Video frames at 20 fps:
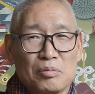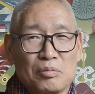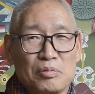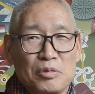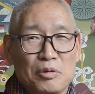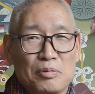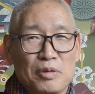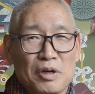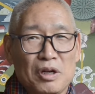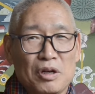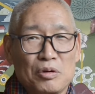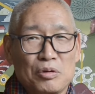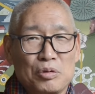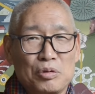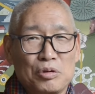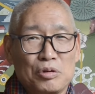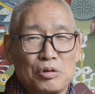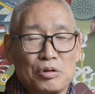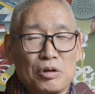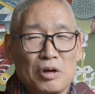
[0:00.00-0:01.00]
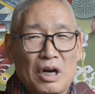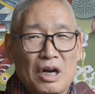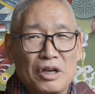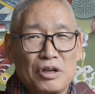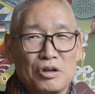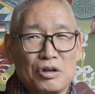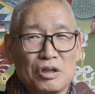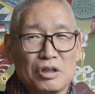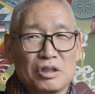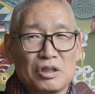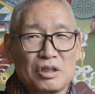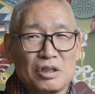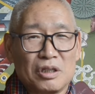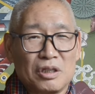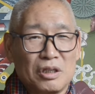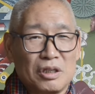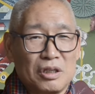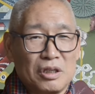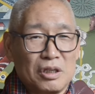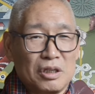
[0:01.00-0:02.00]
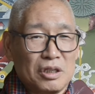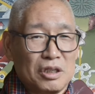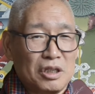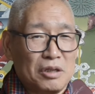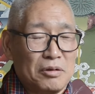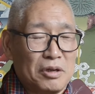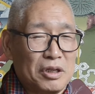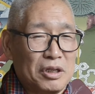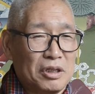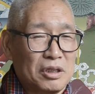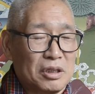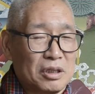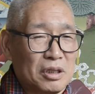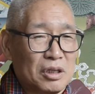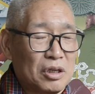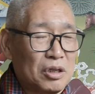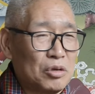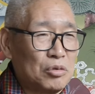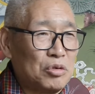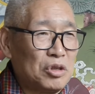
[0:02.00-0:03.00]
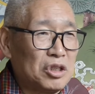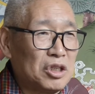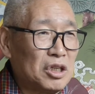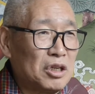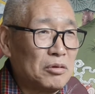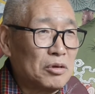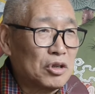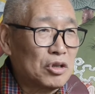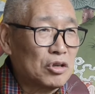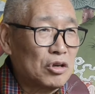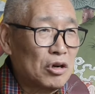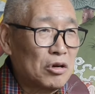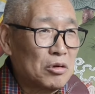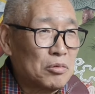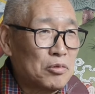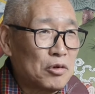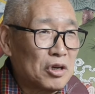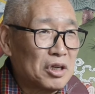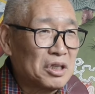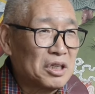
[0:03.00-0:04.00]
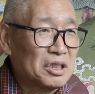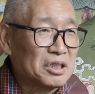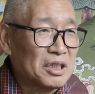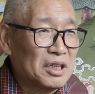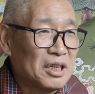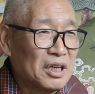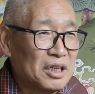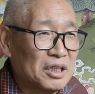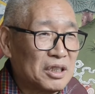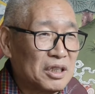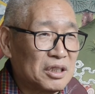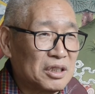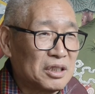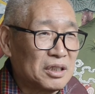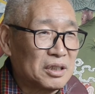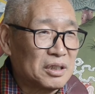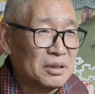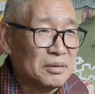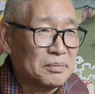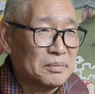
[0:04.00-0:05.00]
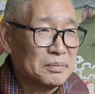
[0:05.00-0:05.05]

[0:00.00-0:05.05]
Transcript: people who are not even, we didn't even talk of politics and elections.